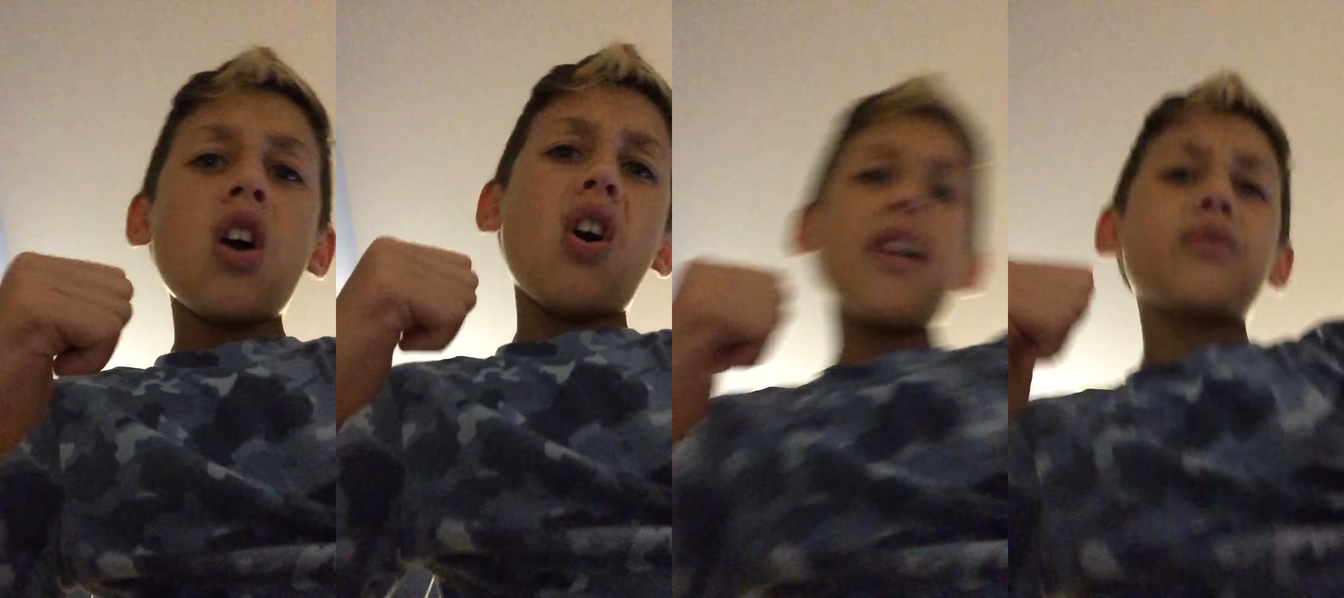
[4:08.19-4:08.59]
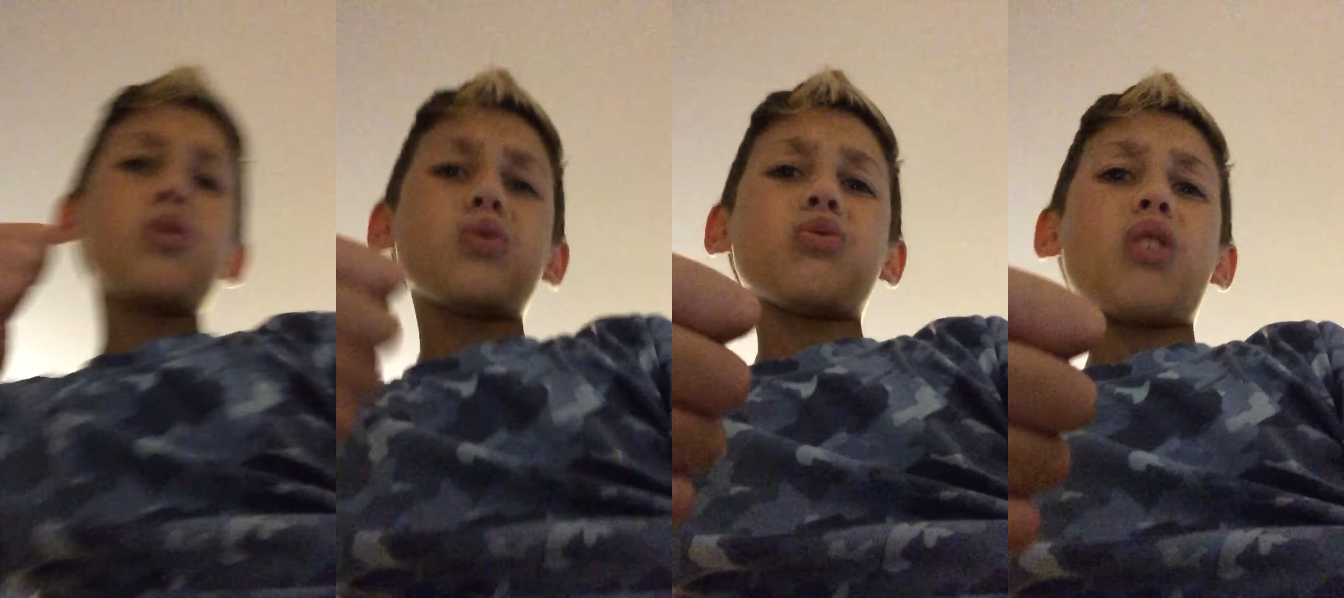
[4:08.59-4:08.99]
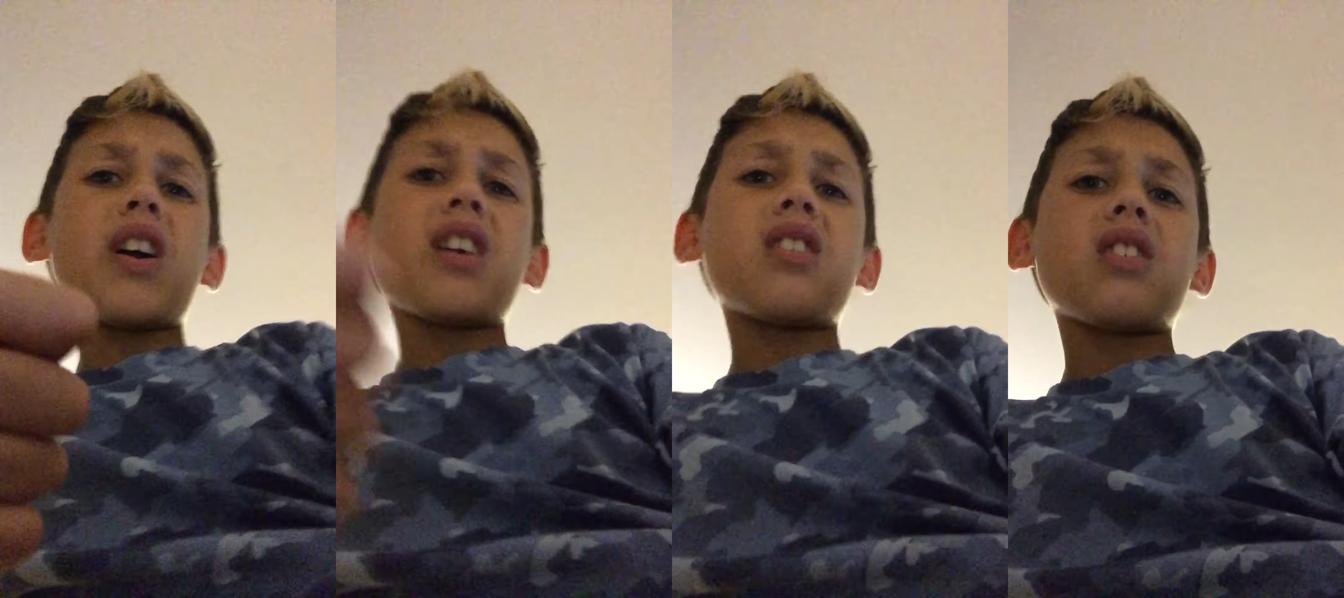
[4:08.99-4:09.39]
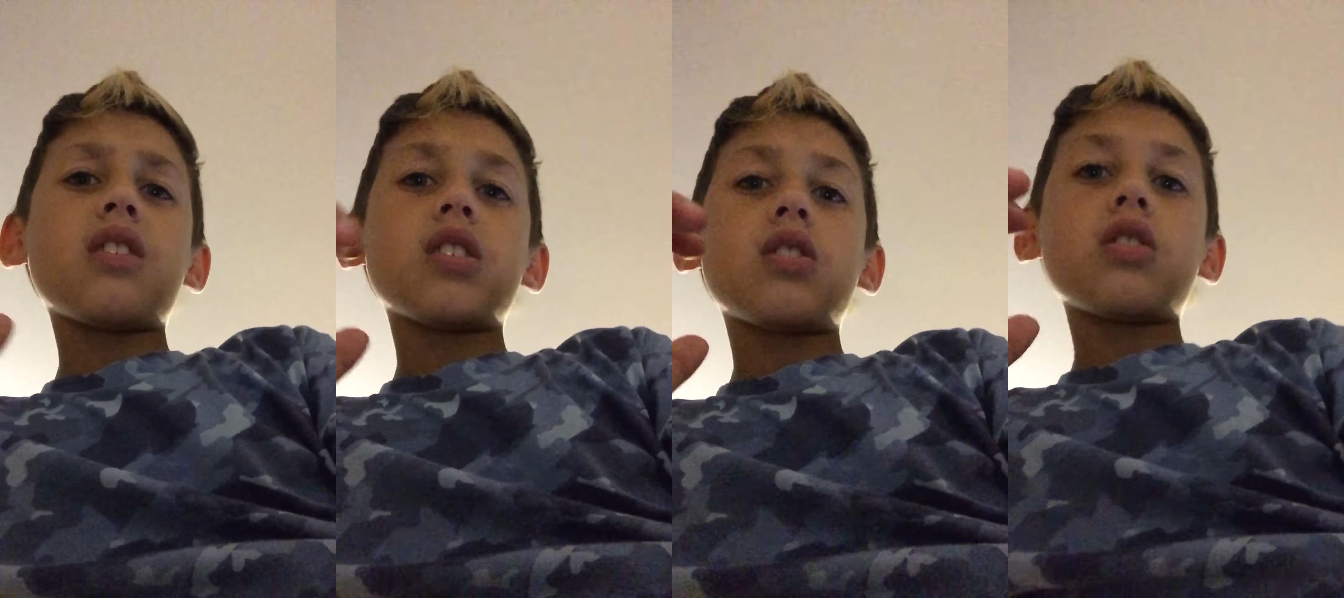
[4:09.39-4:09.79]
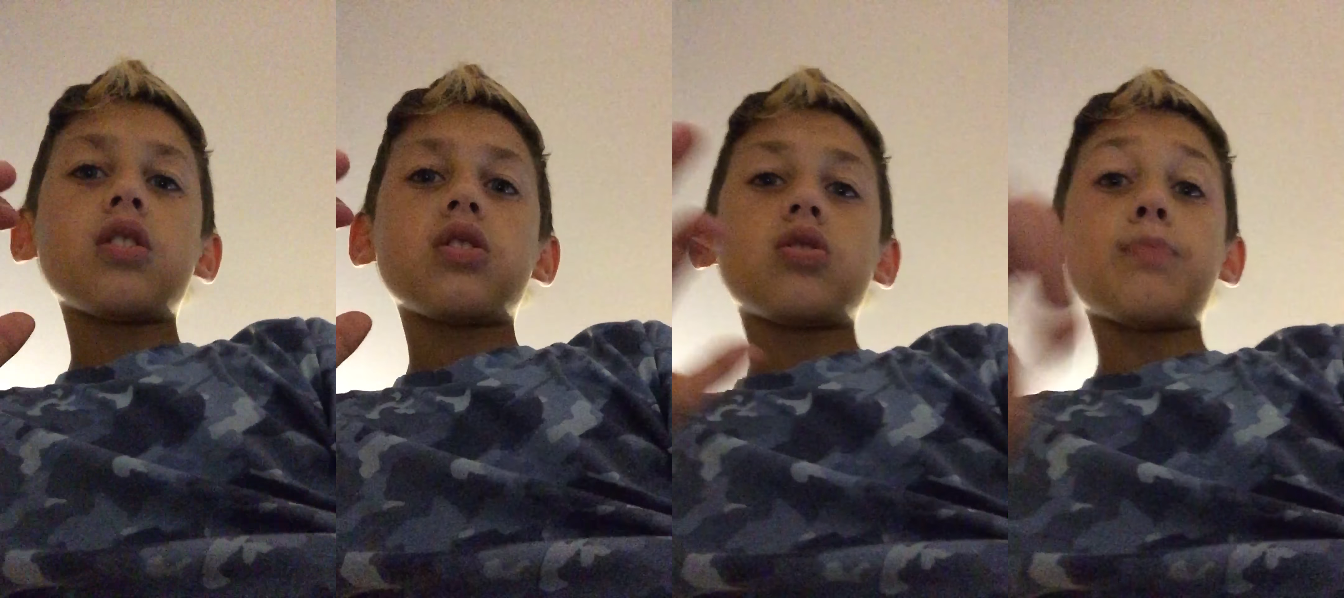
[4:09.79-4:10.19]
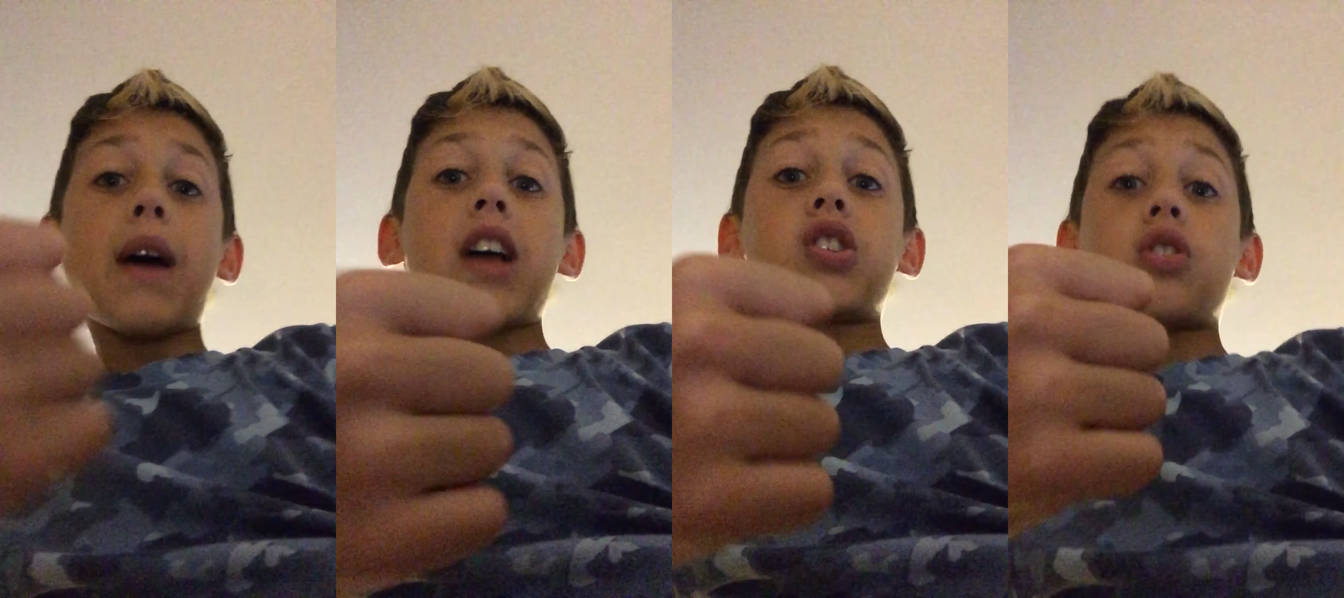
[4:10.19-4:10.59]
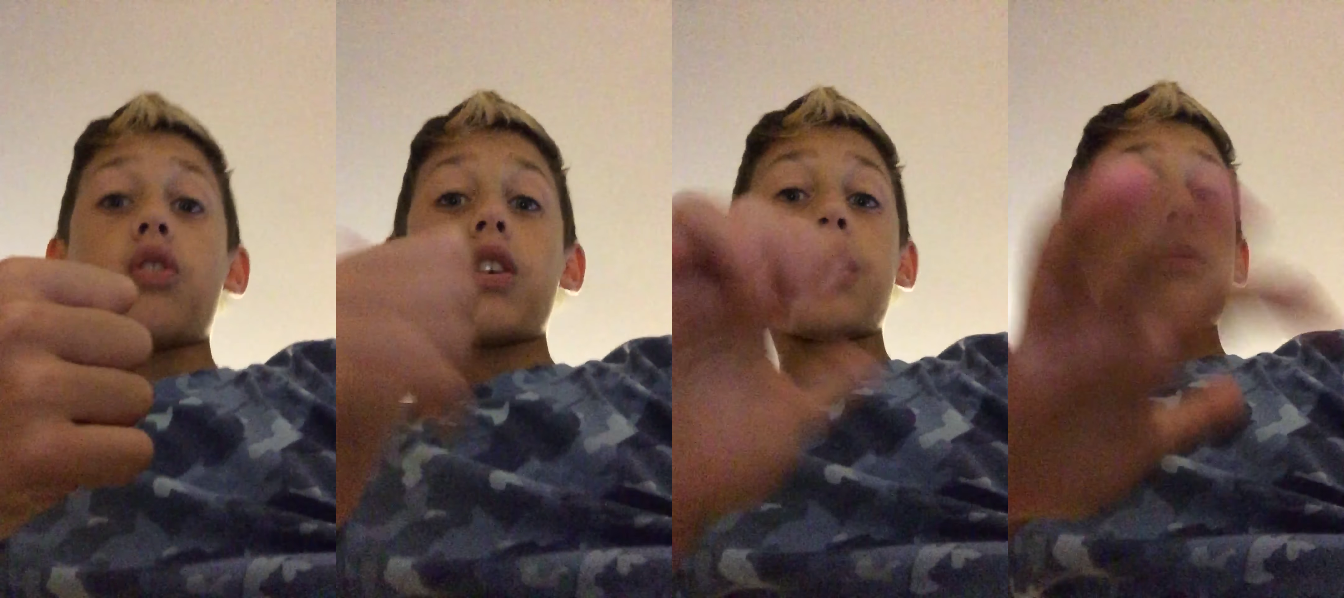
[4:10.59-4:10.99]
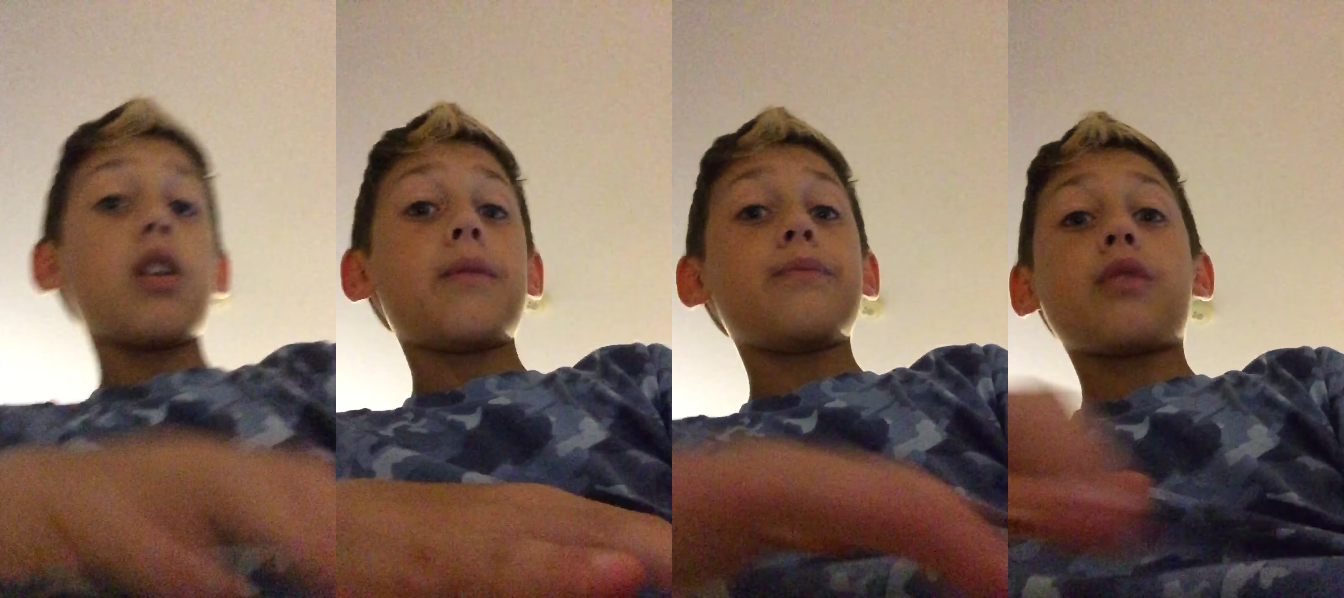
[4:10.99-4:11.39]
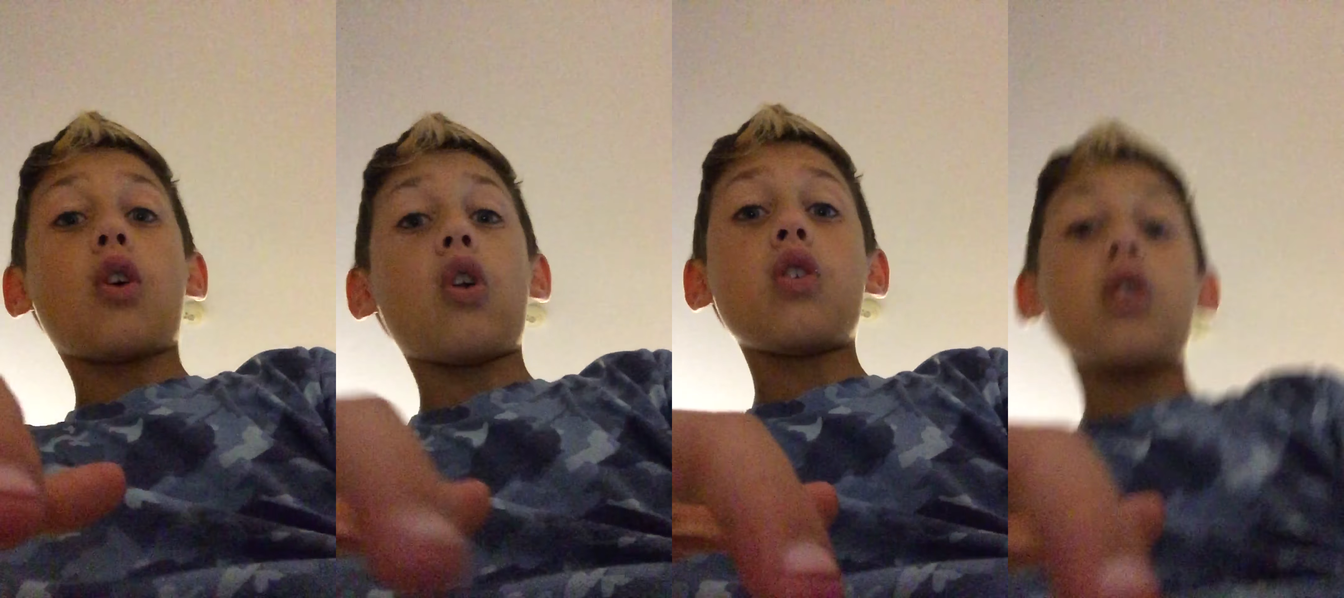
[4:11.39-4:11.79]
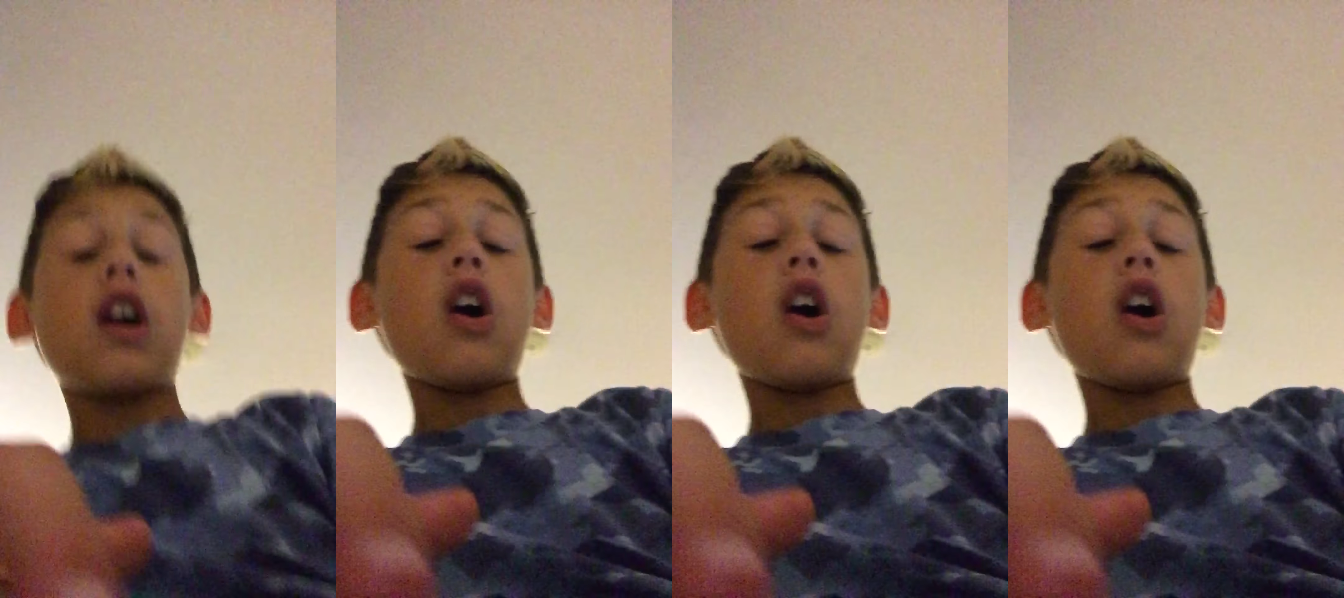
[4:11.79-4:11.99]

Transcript: All you have to do is like, smash the like button on all,